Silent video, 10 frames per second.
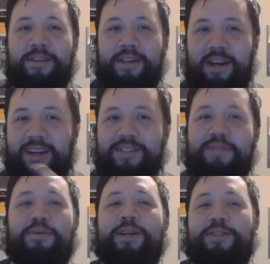The
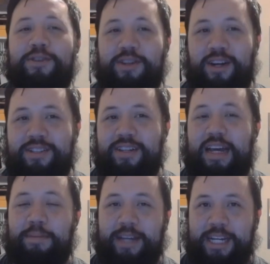constant pressure and the constant
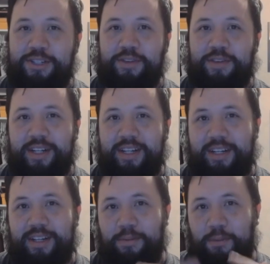application of it
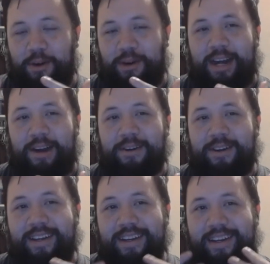wore her out
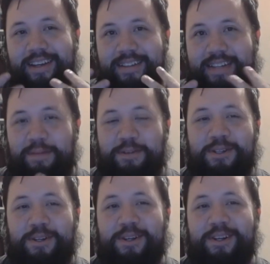damaged
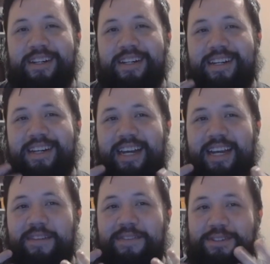her,
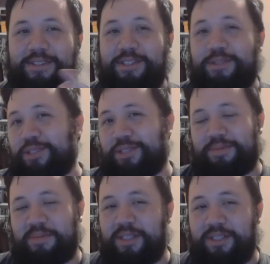and eventually she was just
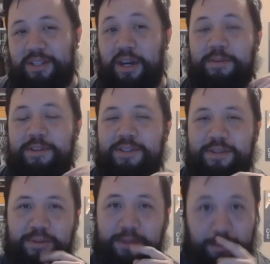succumbed
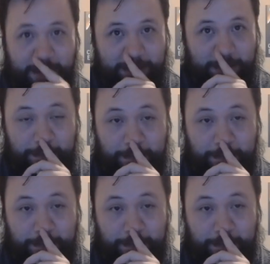to the pressure.